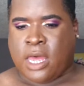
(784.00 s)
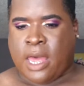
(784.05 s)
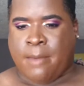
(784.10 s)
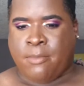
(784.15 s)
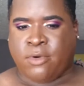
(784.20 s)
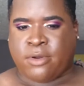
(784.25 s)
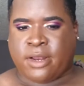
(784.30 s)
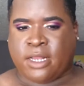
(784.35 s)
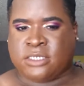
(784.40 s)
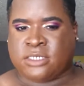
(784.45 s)
I'm
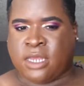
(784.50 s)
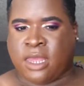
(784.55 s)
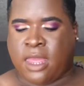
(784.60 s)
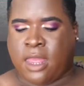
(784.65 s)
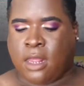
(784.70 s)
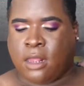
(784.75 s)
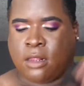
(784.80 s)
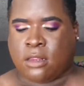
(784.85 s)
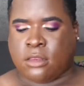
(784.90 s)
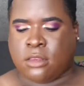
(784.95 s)
going to
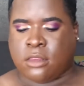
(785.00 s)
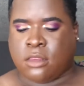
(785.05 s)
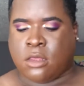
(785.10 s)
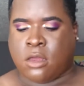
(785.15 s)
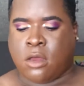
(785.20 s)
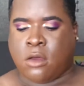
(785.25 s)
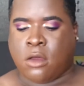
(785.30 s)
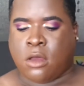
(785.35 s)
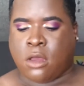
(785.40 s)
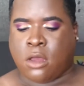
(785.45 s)
take
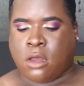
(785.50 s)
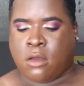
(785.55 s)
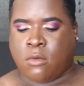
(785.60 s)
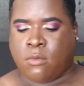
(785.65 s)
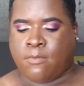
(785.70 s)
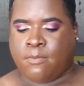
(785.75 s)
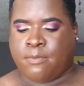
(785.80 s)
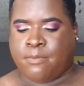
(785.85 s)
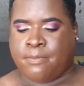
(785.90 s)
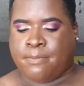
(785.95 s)
the
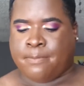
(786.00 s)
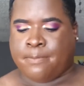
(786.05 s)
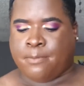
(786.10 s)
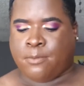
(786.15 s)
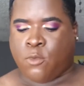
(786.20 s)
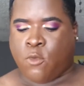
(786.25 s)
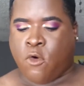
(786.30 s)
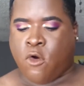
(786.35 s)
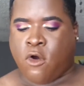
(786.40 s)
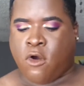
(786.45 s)

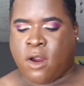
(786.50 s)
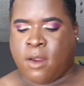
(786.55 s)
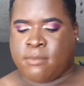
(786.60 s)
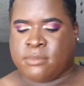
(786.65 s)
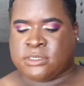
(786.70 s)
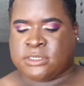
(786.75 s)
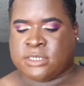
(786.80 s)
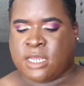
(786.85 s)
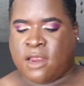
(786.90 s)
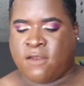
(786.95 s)
warm
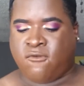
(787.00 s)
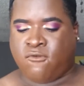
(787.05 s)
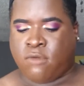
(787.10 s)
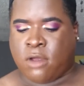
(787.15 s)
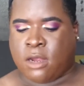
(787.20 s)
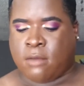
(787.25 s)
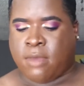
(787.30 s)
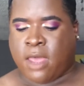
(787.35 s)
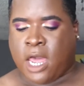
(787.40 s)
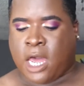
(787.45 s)

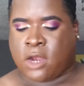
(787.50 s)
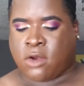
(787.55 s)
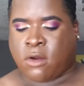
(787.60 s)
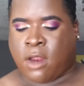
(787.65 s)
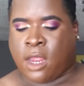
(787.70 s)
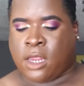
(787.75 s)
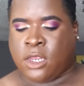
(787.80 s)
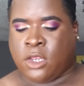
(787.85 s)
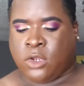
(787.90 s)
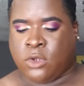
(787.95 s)
saffron powder
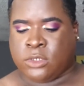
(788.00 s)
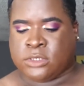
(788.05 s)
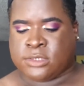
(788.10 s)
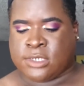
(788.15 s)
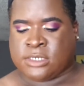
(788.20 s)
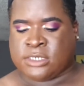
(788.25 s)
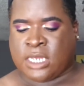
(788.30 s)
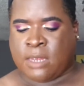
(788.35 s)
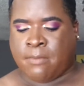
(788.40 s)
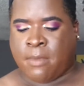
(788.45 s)
I use to
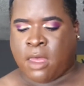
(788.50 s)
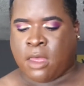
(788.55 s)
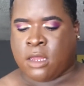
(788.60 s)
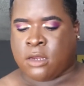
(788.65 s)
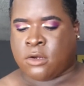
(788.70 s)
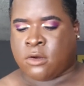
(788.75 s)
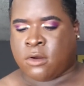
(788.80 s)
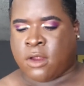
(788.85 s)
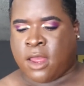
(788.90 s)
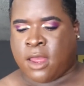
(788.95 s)
set my
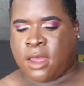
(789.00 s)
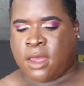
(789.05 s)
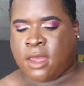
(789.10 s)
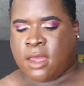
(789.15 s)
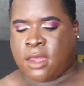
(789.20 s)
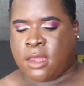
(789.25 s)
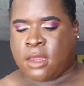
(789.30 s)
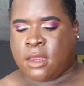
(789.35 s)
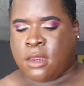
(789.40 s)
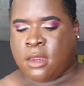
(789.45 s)
under
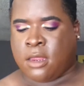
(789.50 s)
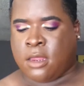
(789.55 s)
eye.